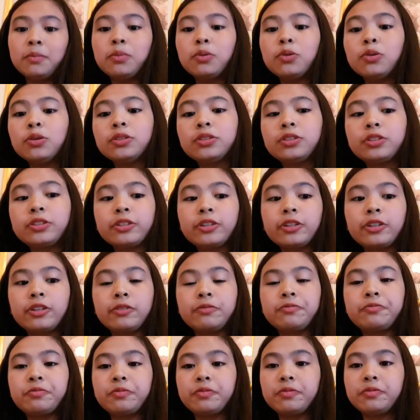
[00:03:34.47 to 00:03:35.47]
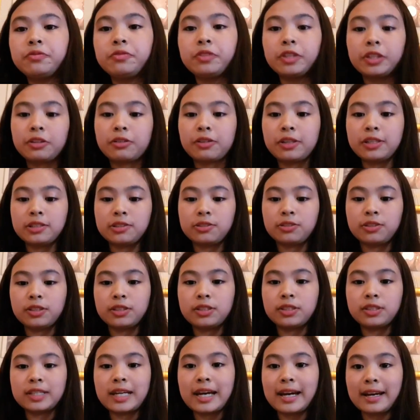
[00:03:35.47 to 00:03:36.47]
put the figurines on a
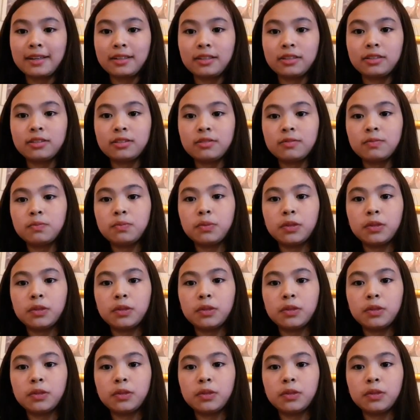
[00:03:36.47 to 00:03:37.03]
stand,